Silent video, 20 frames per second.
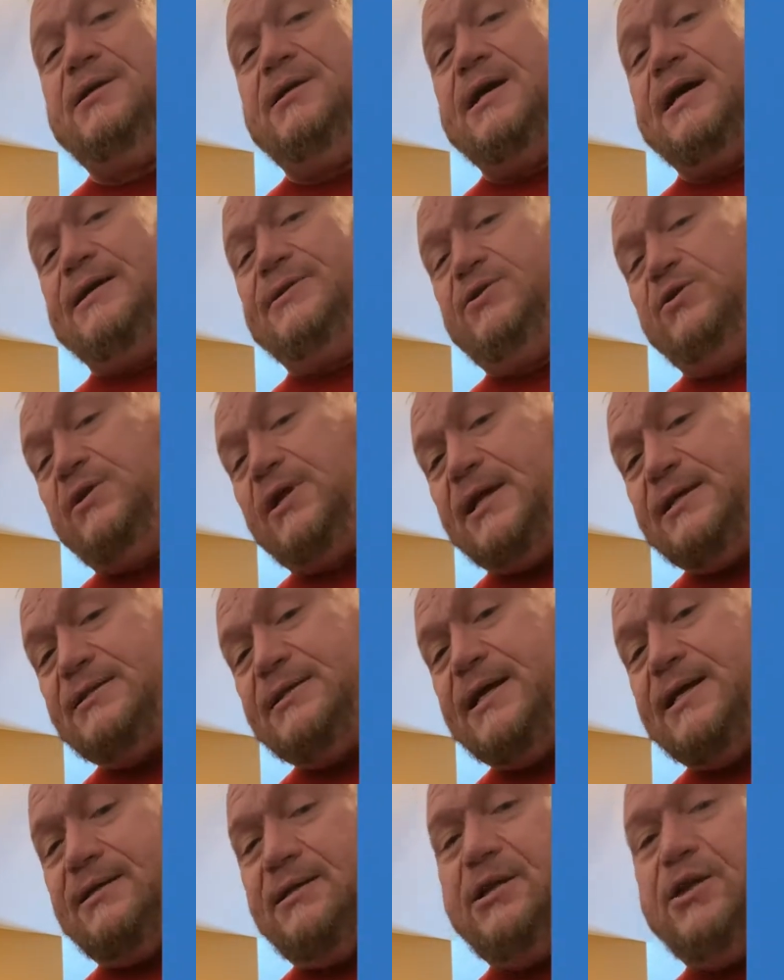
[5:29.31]
I do like to
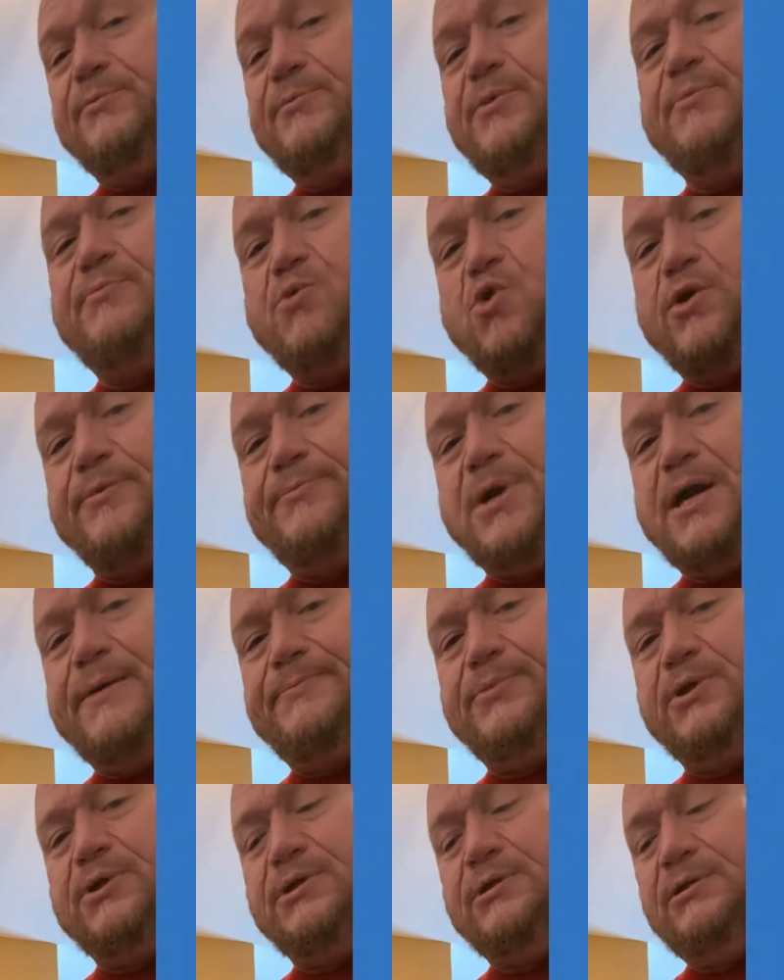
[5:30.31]
add a little bit more
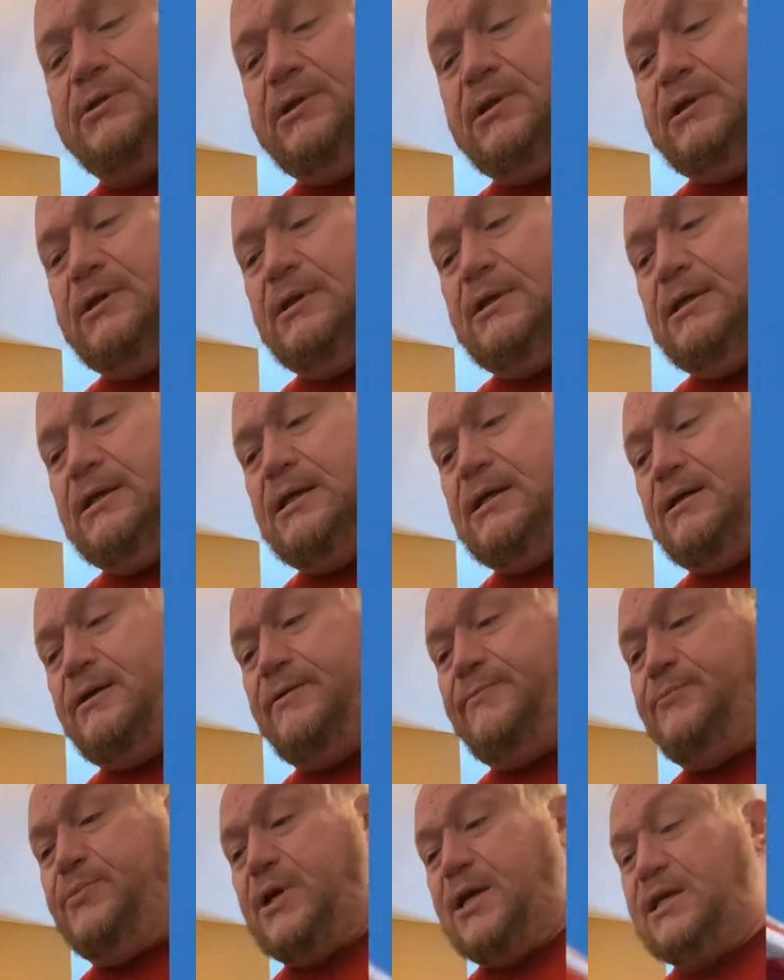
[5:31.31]
pepper,
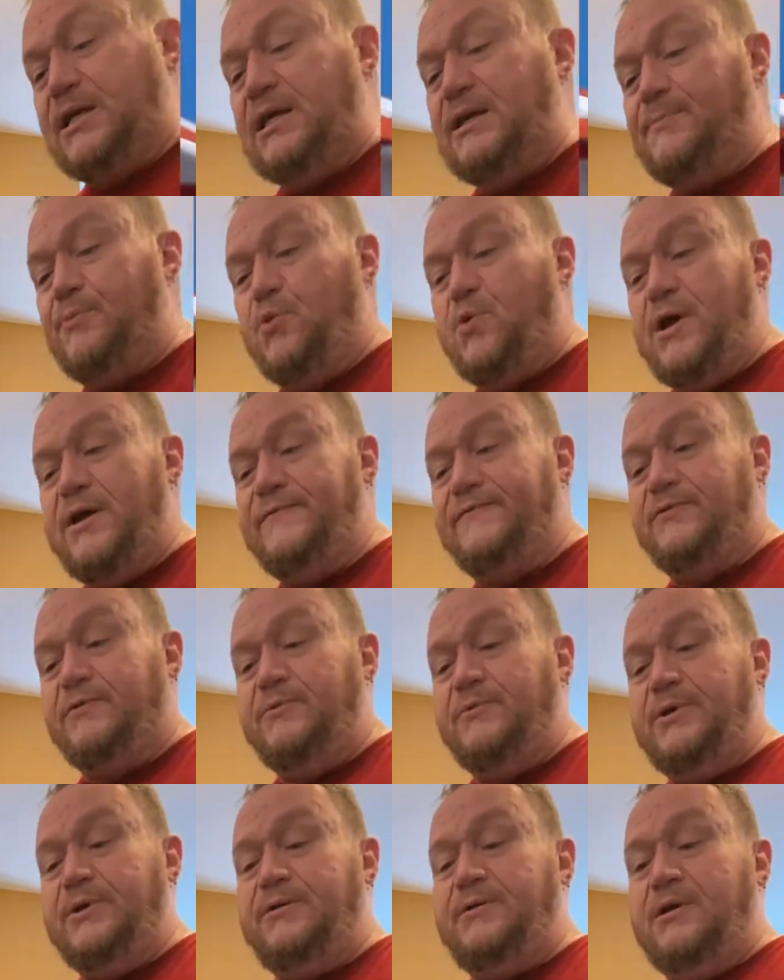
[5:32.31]
but I keep away from
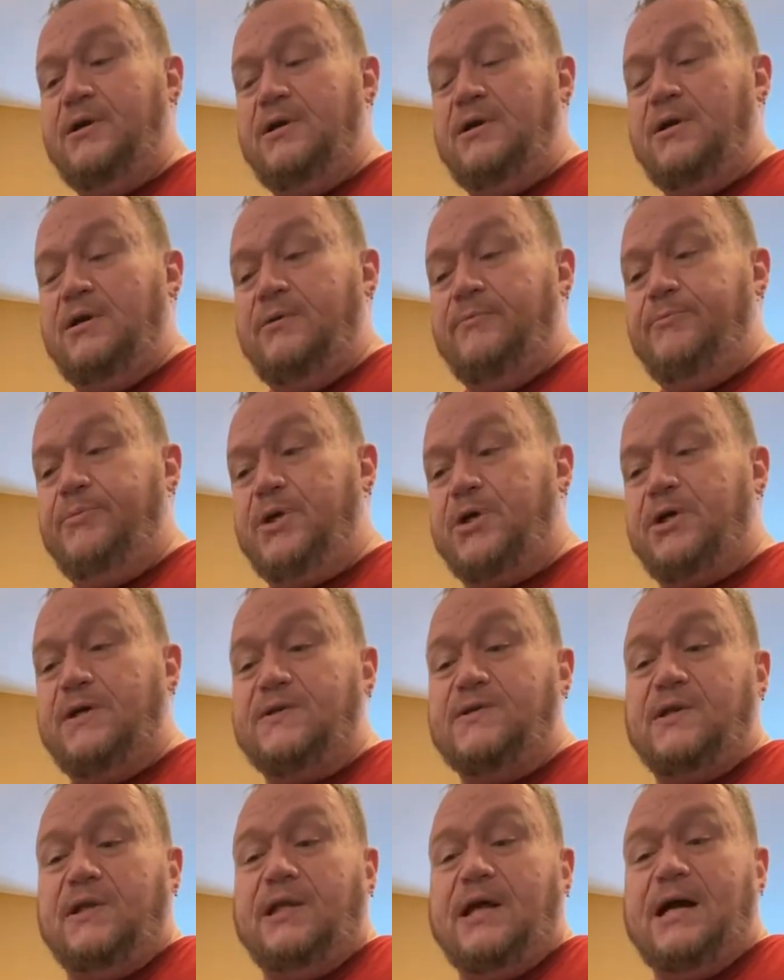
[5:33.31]
it because
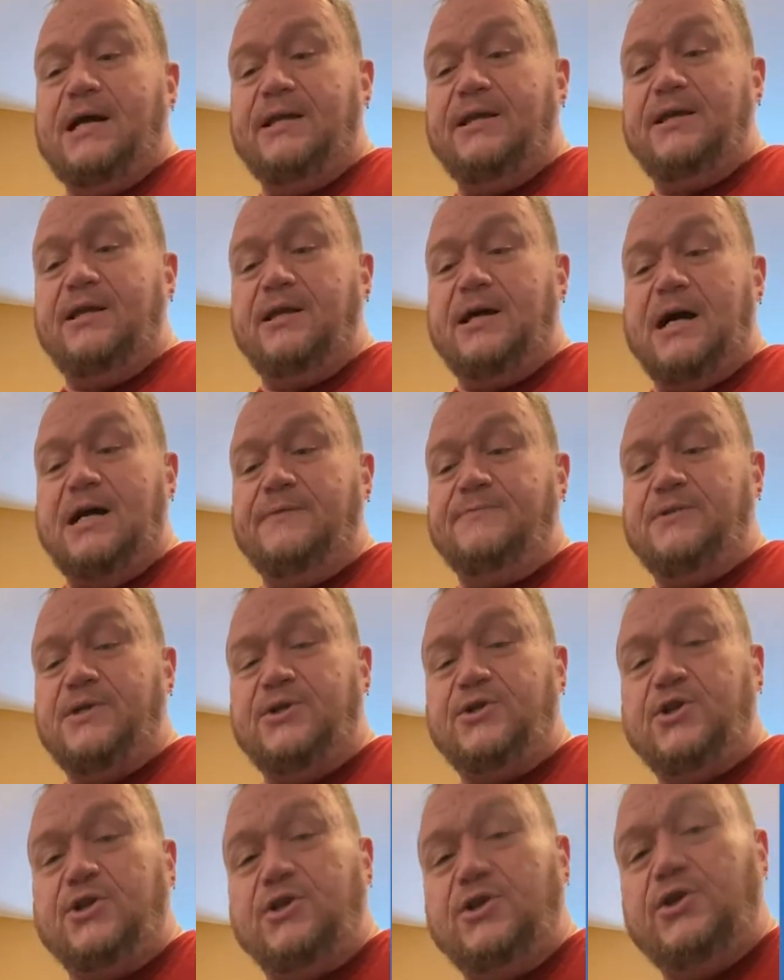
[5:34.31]
a lot of the other items
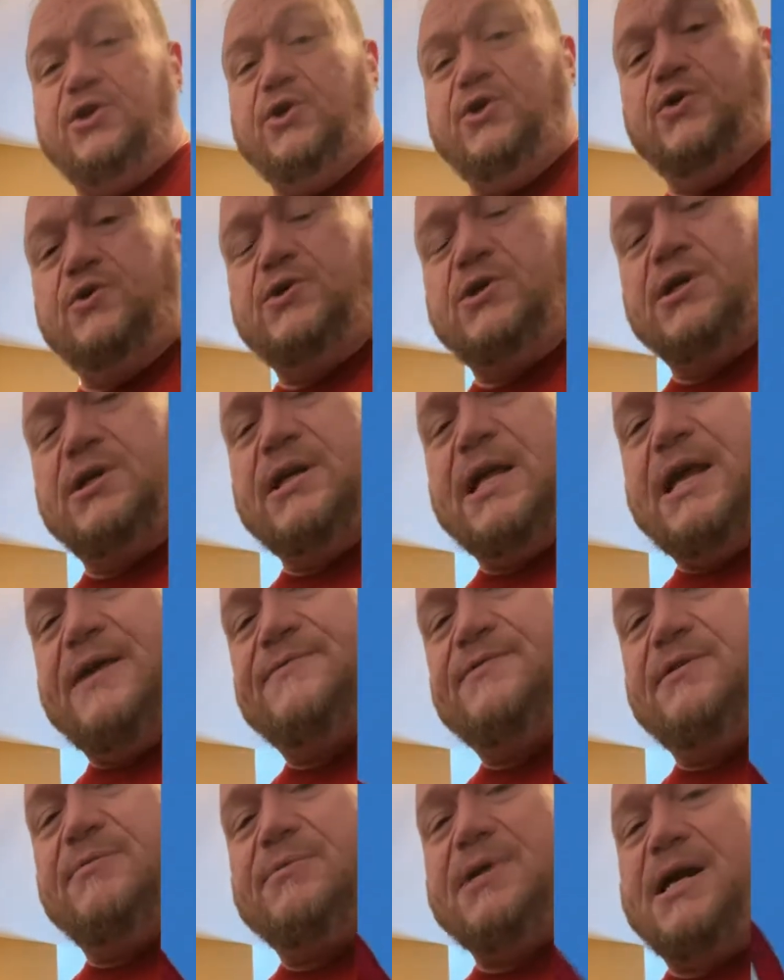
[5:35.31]
that you're going to use are going to have
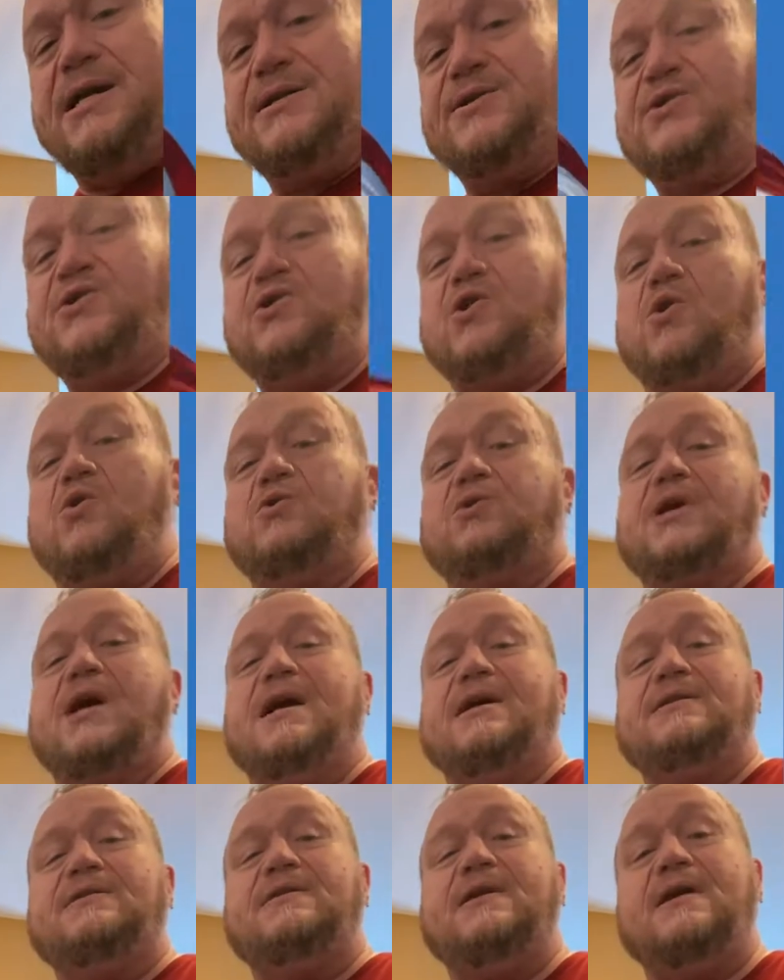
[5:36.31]
some kind of salt
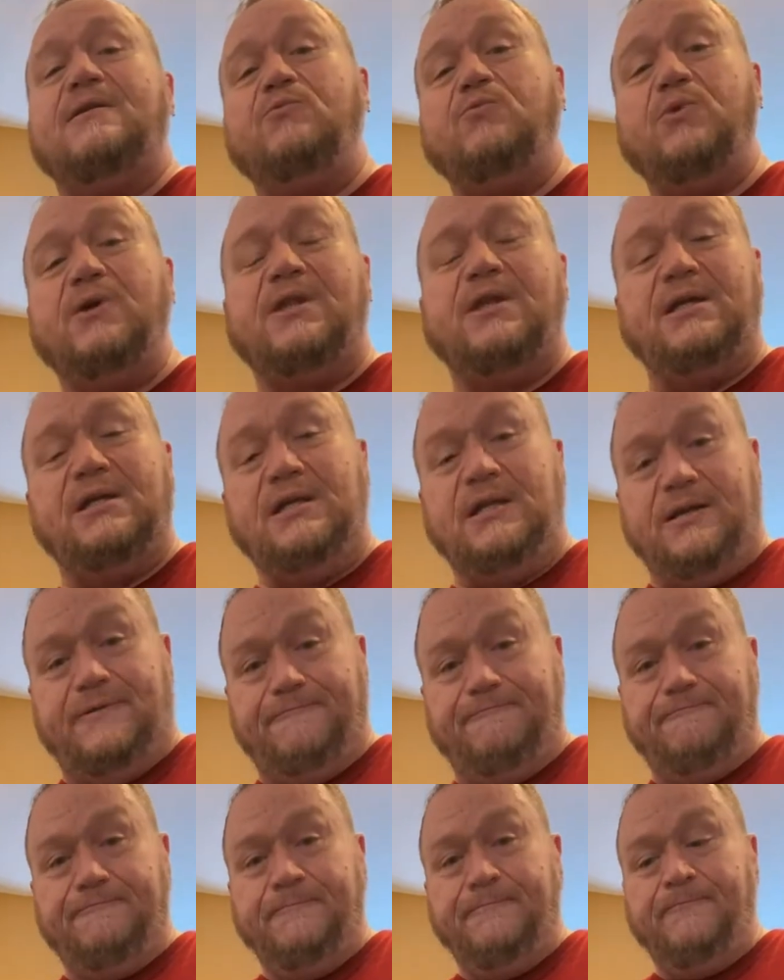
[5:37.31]
content within them.
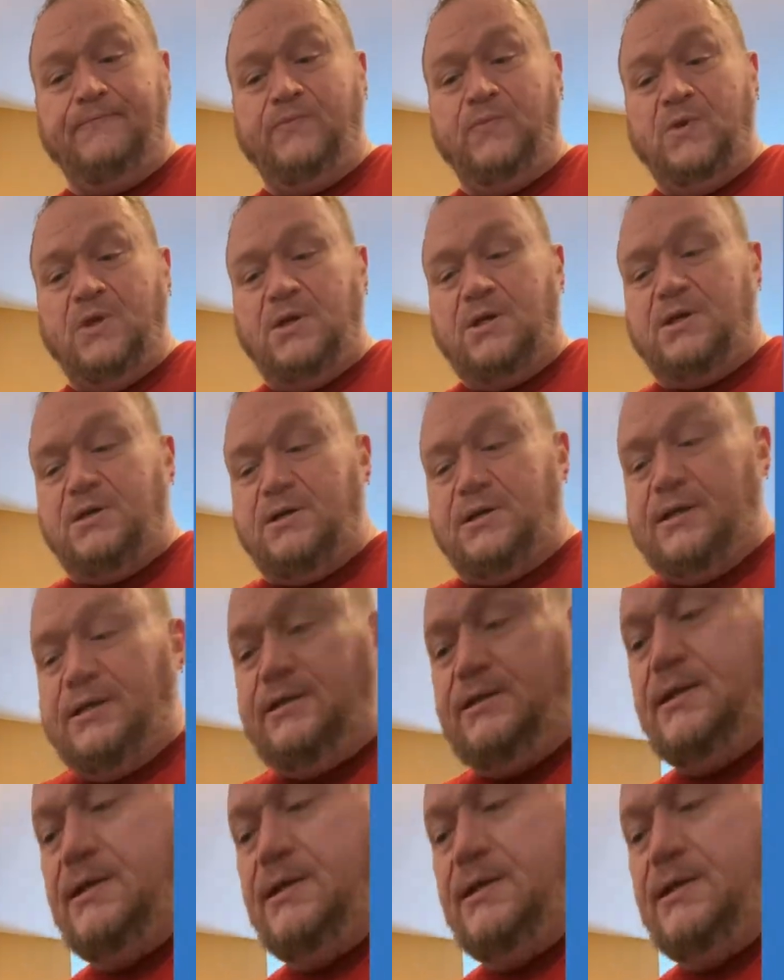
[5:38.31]
All right.